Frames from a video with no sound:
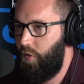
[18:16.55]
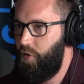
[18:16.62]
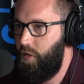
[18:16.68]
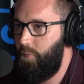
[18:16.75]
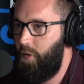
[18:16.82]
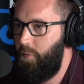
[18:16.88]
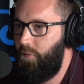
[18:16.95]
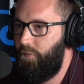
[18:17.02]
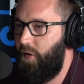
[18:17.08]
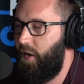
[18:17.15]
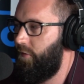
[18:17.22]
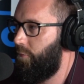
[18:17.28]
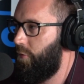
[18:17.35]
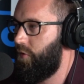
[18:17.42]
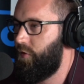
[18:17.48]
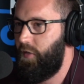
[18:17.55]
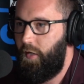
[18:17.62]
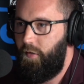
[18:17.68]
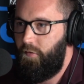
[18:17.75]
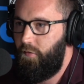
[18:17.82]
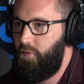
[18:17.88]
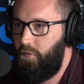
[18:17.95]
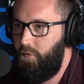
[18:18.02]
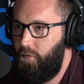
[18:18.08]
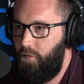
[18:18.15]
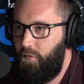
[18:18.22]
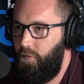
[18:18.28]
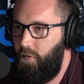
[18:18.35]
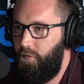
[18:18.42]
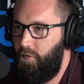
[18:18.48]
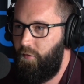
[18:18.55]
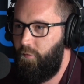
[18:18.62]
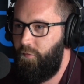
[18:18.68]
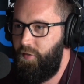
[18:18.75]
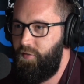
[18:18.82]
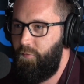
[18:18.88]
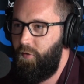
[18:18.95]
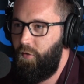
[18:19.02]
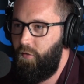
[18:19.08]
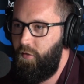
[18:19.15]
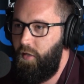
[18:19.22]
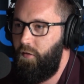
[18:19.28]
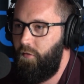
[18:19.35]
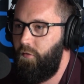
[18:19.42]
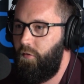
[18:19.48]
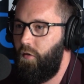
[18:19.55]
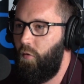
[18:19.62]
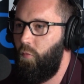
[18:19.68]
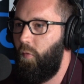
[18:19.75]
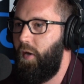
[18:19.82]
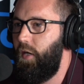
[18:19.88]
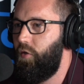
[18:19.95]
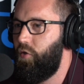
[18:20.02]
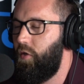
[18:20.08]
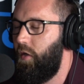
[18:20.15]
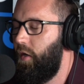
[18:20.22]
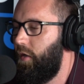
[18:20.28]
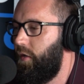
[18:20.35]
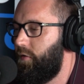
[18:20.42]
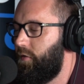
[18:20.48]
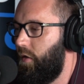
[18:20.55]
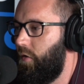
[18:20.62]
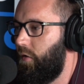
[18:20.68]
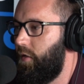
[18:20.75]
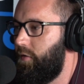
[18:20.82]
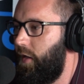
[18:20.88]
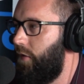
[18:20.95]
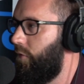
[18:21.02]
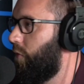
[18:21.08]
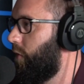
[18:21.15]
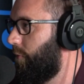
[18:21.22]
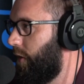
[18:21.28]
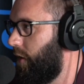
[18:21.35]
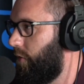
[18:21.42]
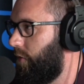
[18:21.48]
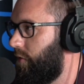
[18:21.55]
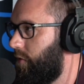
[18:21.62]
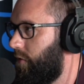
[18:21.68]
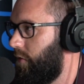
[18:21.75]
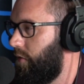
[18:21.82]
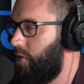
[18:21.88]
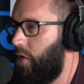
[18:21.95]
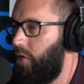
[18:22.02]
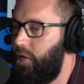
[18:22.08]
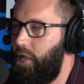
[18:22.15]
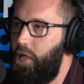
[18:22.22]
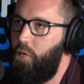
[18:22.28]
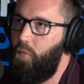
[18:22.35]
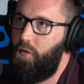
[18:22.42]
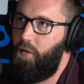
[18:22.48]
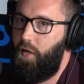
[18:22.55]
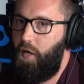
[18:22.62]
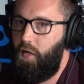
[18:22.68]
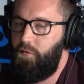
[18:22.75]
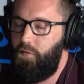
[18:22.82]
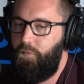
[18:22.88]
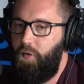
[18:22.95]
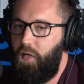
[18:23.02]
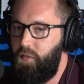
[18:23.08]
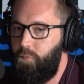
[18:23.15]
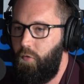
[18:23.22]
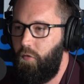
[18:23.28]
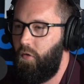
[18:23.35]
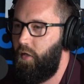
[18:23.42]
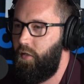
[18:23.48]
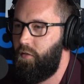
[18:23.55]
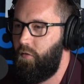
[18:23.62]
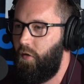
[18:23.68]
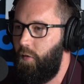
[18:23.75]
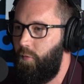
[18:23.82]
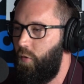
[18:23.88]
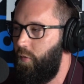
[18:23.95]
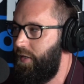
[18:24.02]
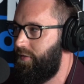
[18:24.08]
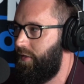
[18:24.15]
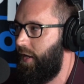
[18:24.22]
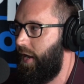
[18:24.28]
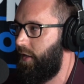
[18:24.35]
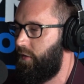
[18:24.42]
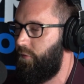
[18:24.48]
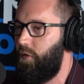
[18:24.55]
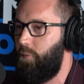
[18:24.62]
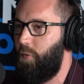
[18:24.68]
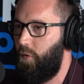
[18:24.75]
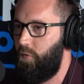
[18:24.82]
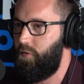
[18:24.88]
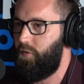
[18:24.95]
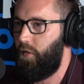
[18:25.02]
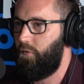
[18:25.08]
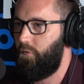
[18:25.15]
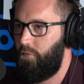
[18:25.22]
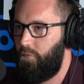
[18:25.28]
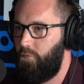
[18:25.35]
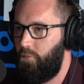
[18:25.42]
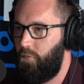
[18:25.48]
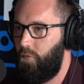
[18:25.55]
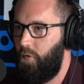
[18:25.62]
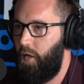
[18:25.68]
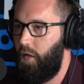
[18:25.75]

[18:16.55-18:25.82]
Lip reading: You get maybe 5% visibility, reach. So, because everyone posts, there's hardly anyone that has a Facebook or an Instagram who isn't actively posting, right?